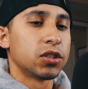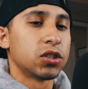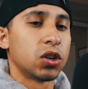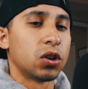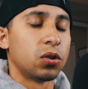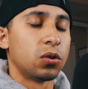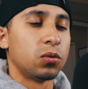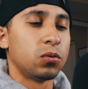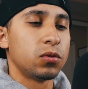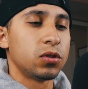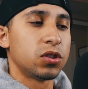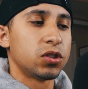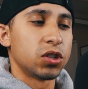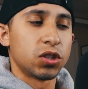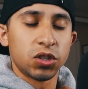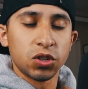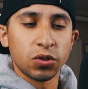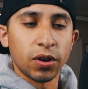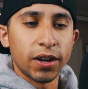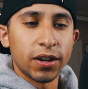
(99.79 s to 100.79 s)
So
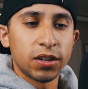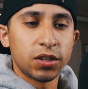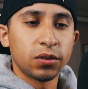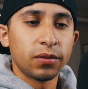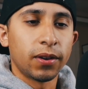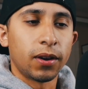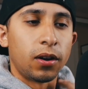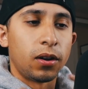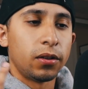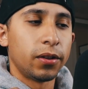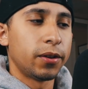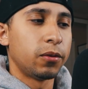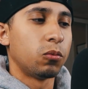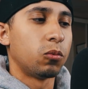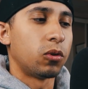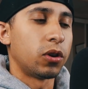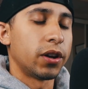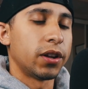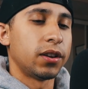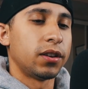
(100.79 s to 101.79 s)
just try to do it all
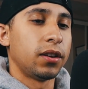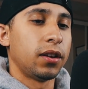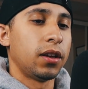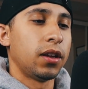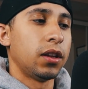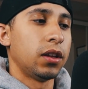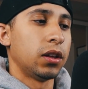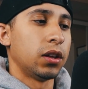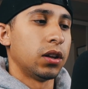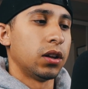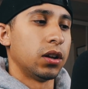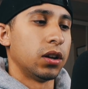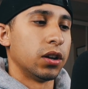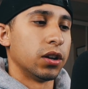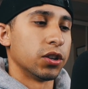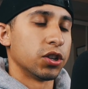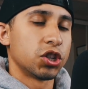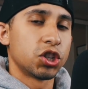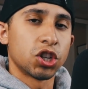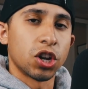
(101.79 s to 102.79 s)
in one
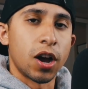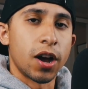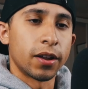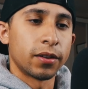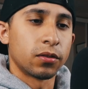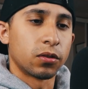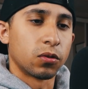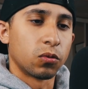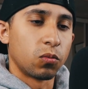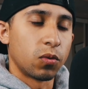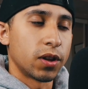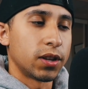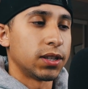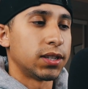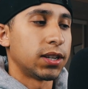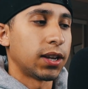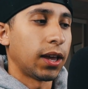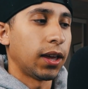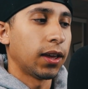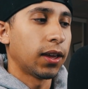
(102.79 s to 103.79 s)
uh, shot or
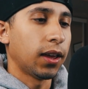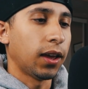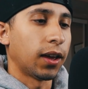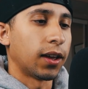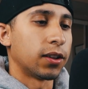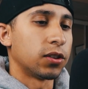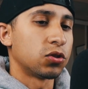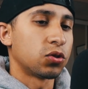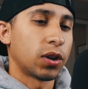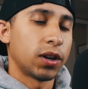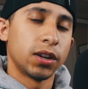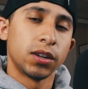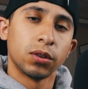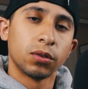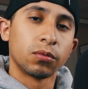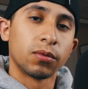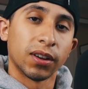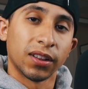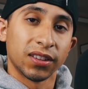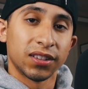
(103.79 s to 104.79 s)
one take and try to
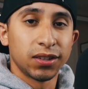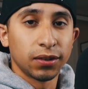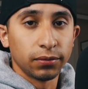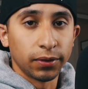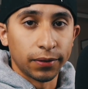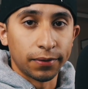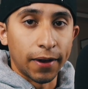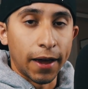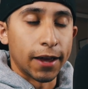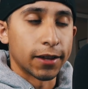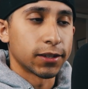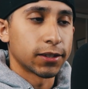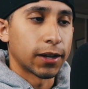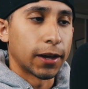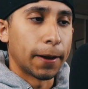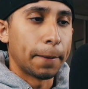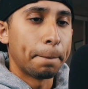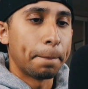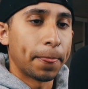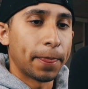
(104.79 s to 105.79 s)
do it relatively
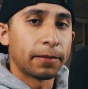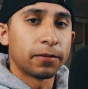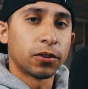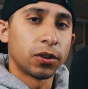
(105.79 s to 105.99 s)
fast, okay?